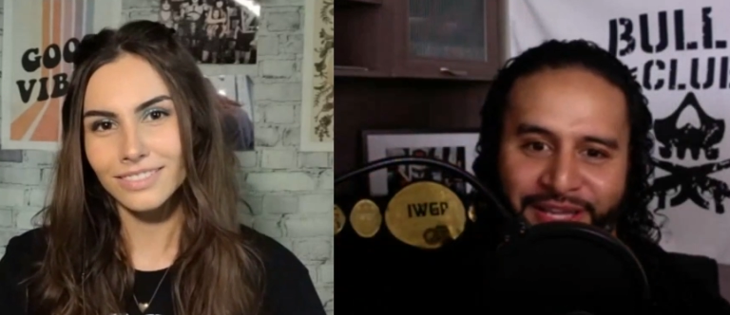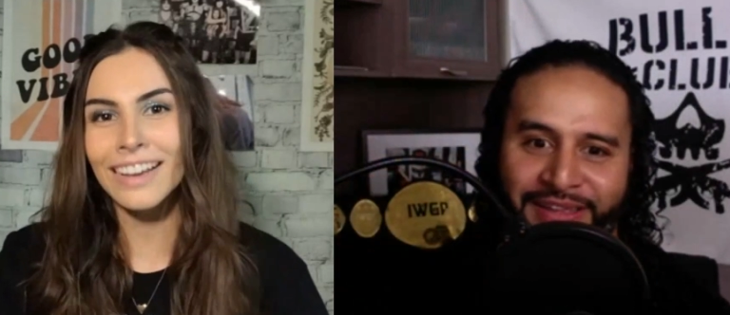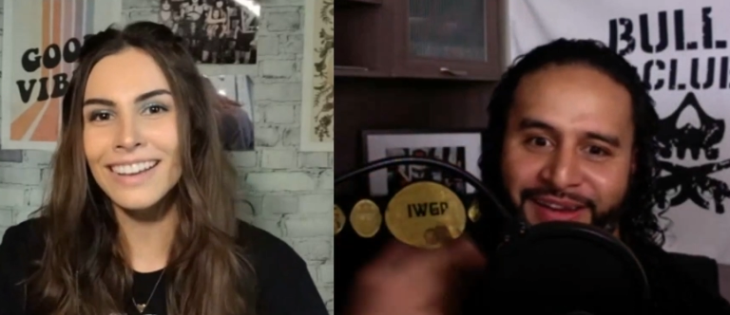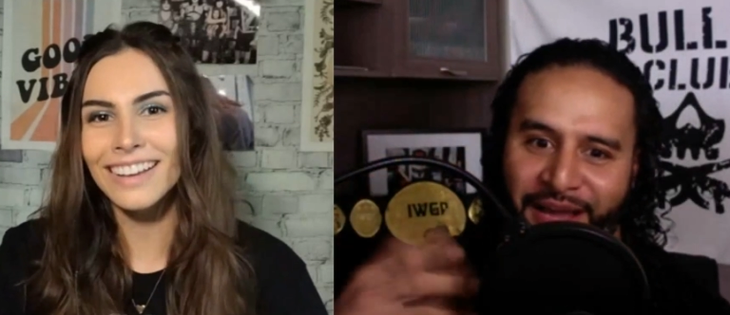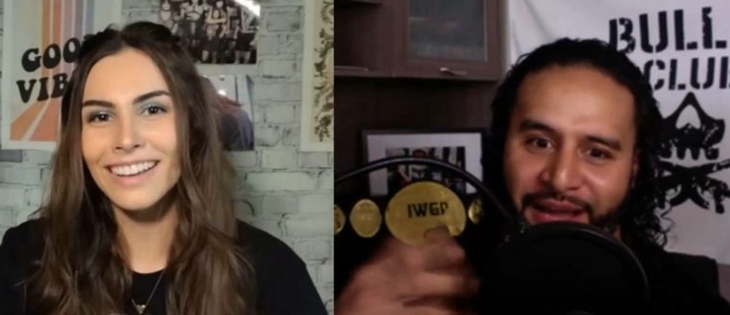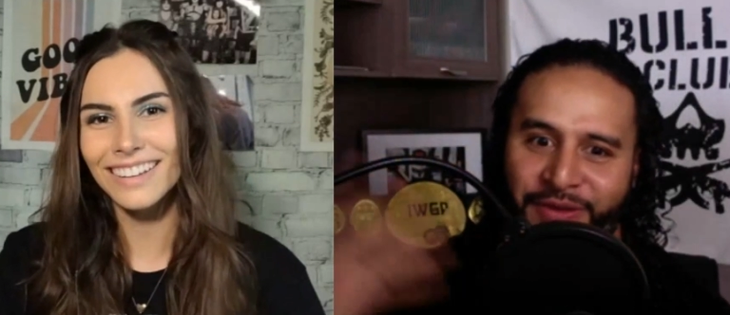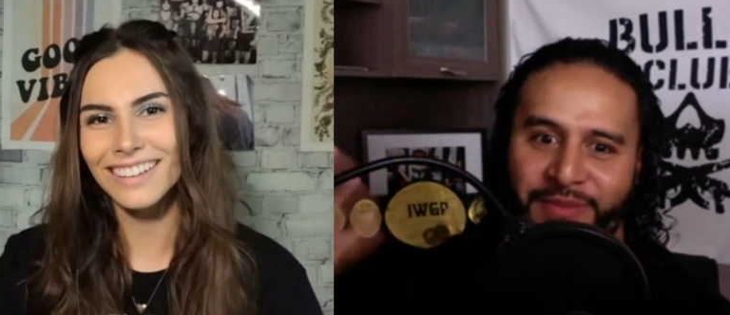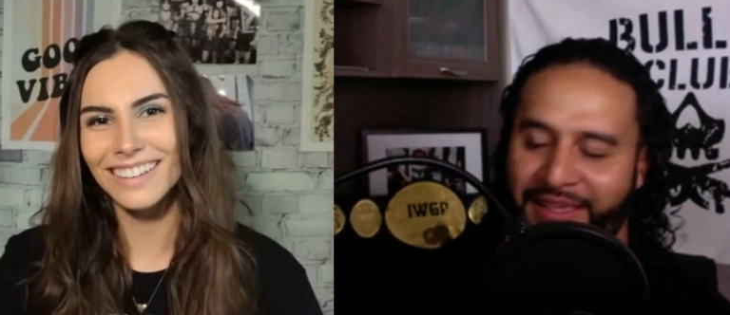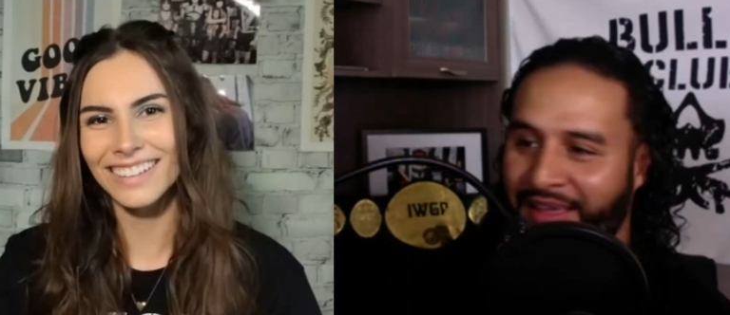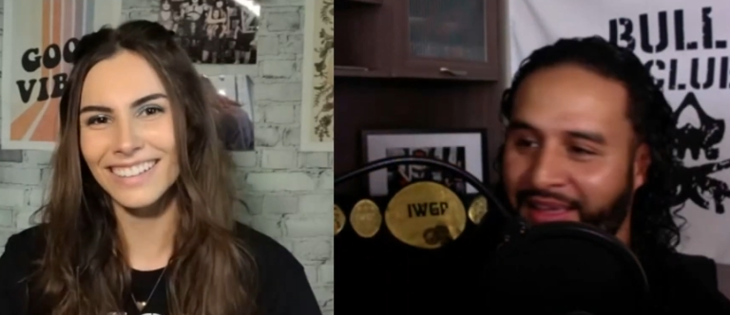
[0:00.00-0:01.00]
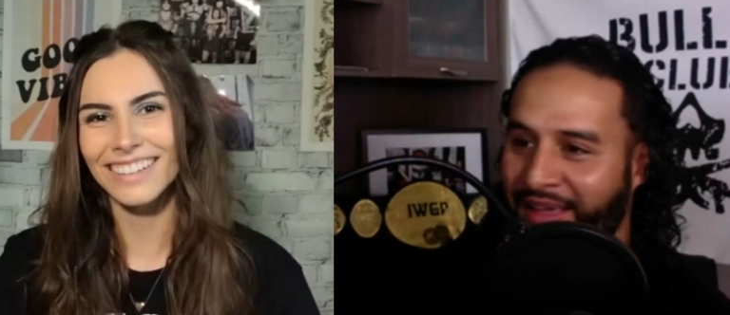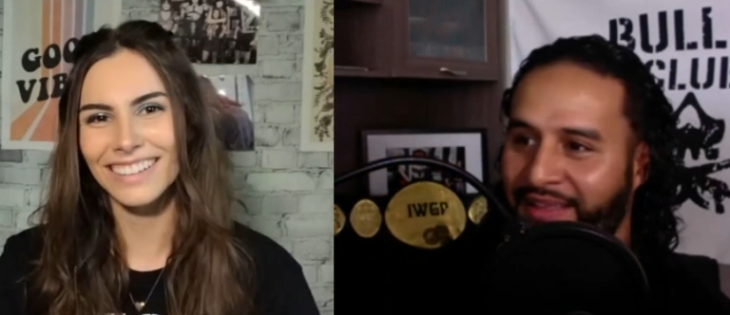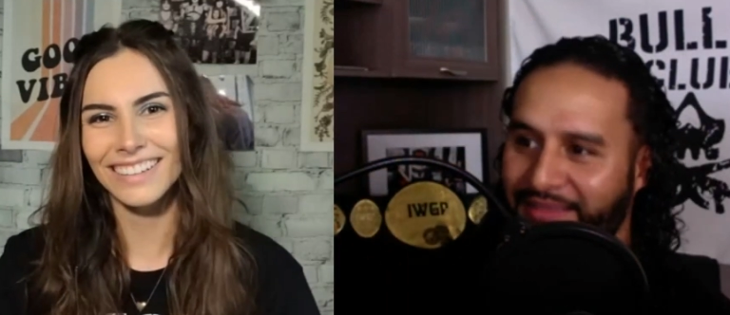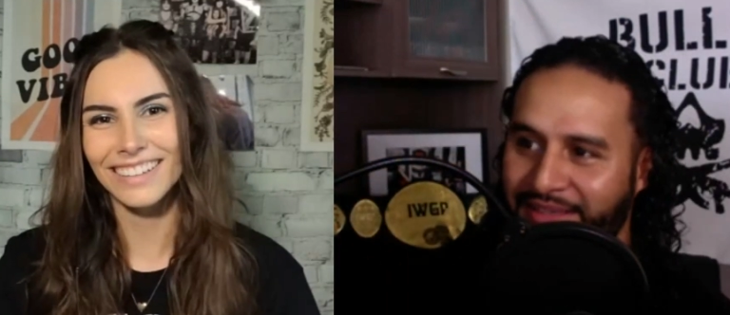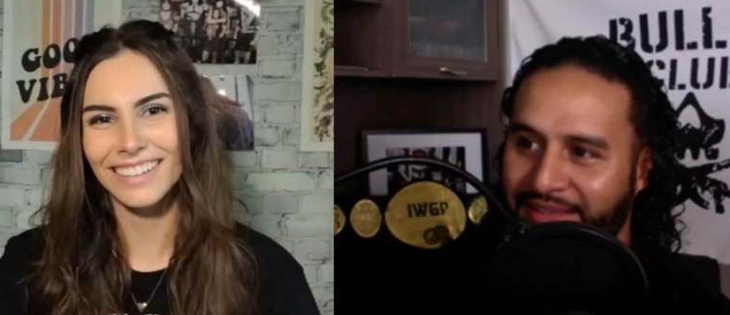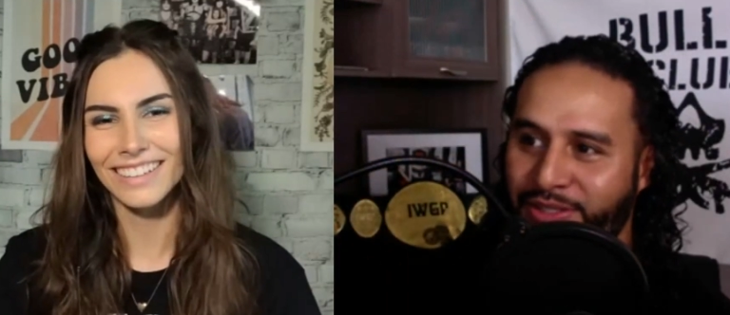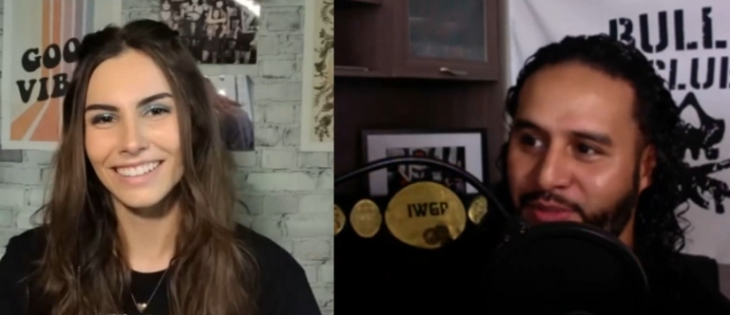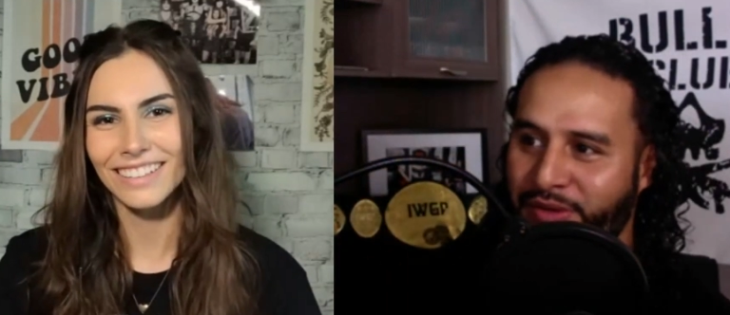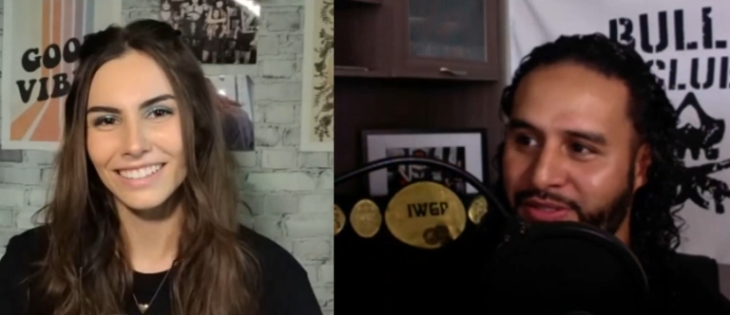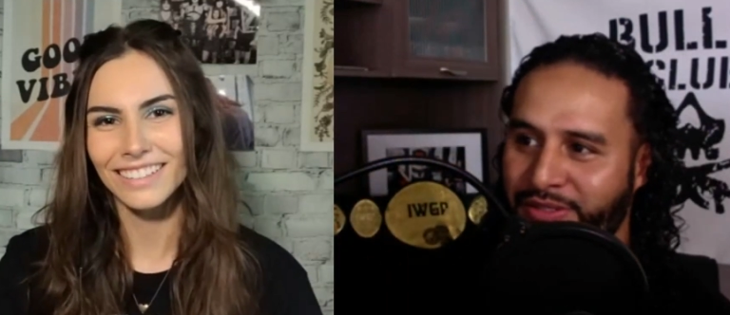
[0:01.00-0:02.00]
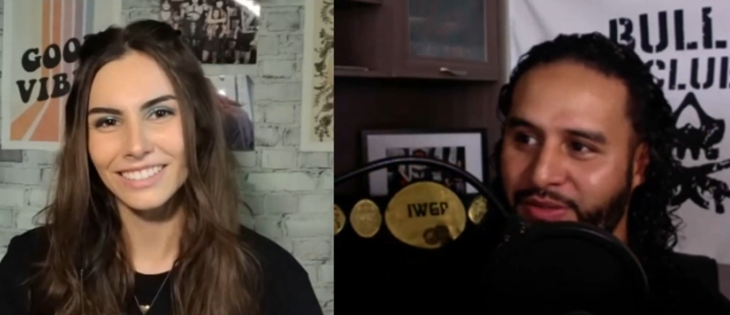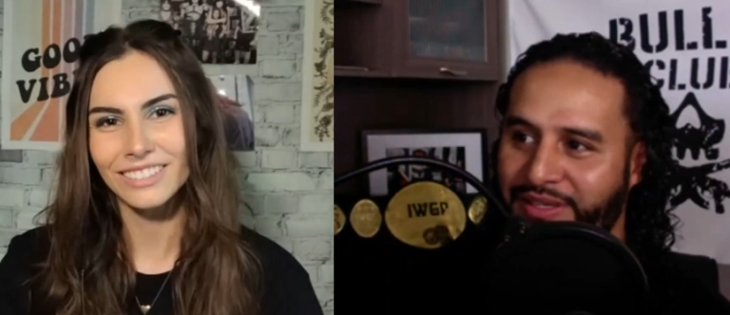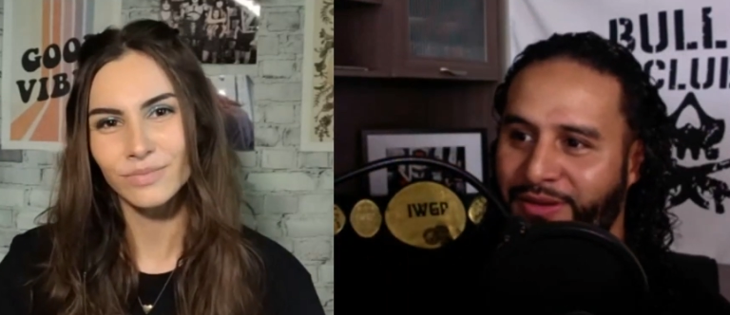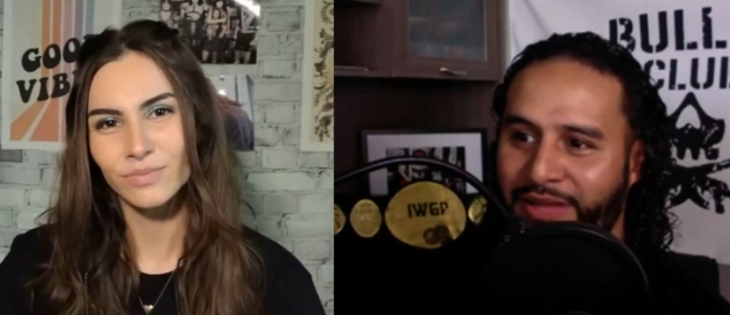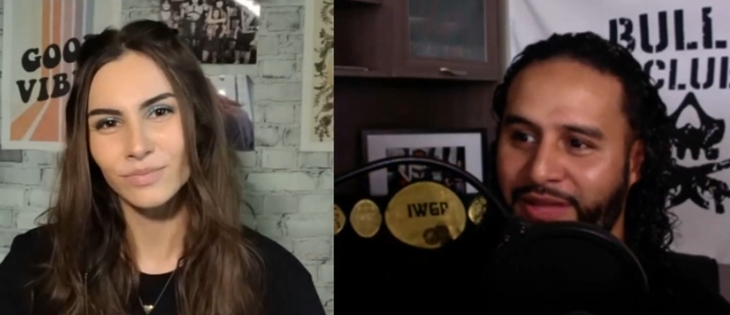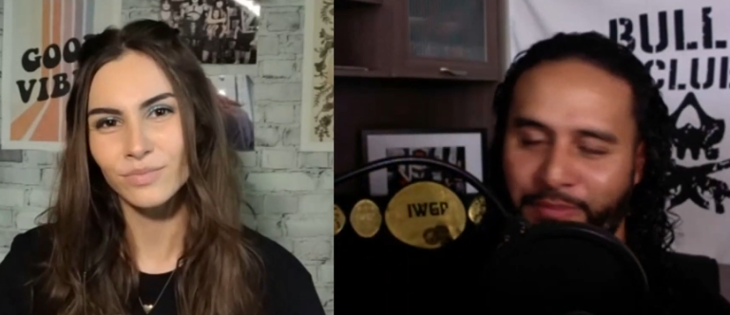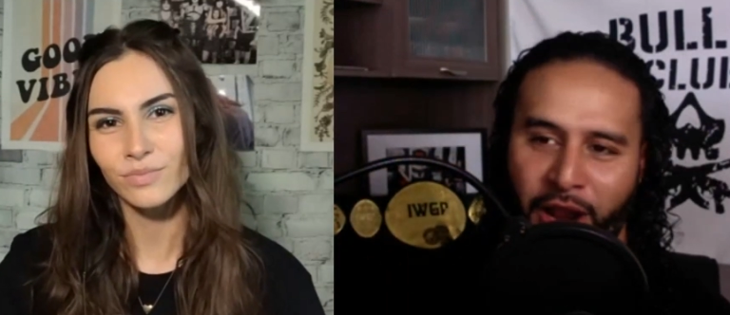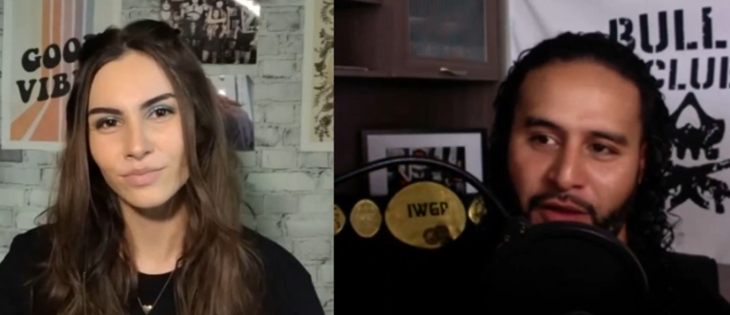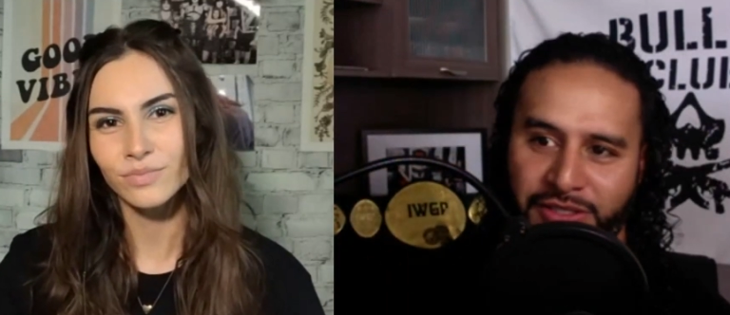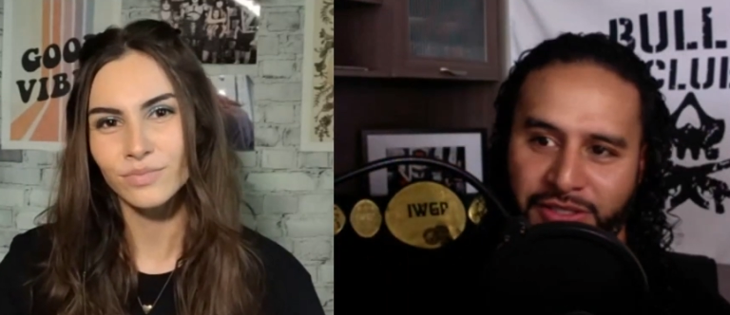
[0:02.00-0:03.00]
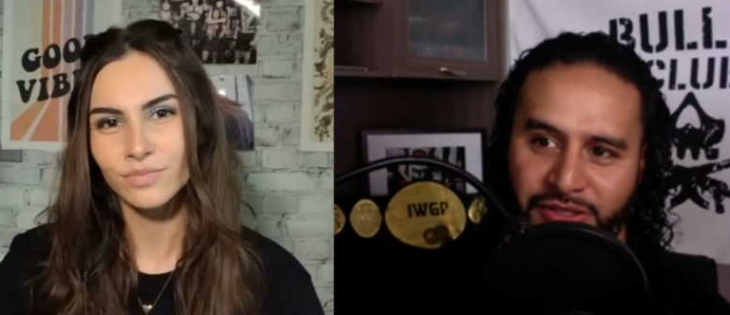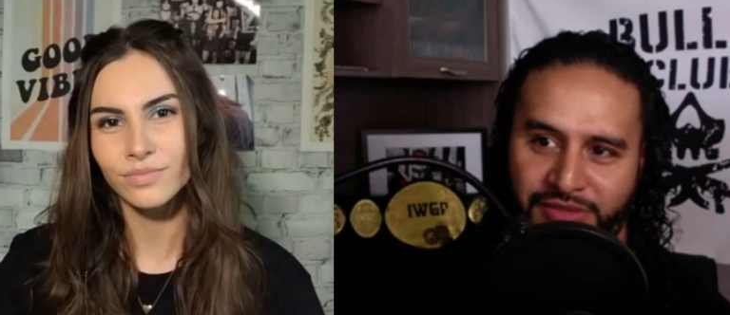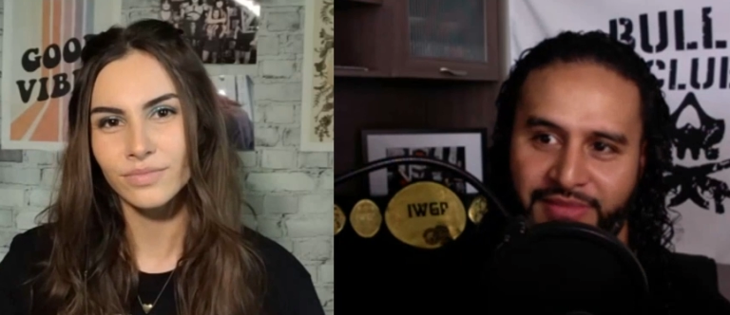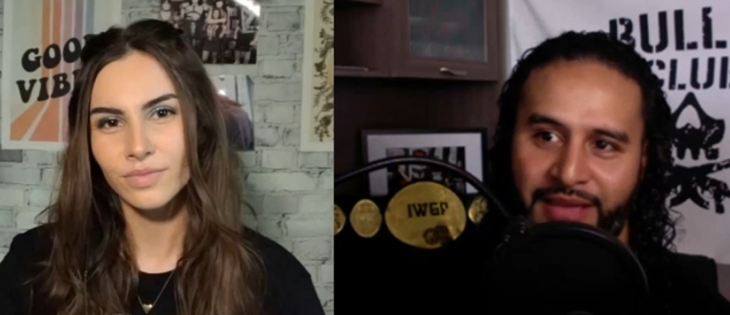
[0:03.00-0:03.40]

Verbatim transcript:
Speaker 1: together, and I would make the super, you know, like Power Rangers,